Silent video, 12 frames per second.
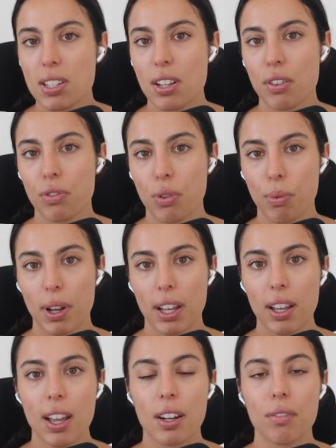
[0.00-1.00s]

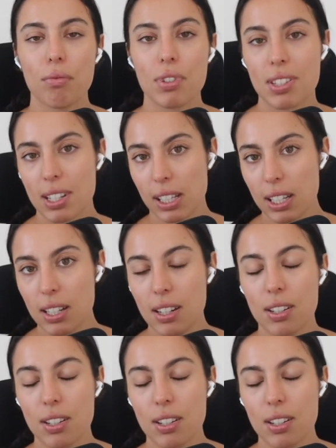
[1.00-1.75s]
self-aware and resilient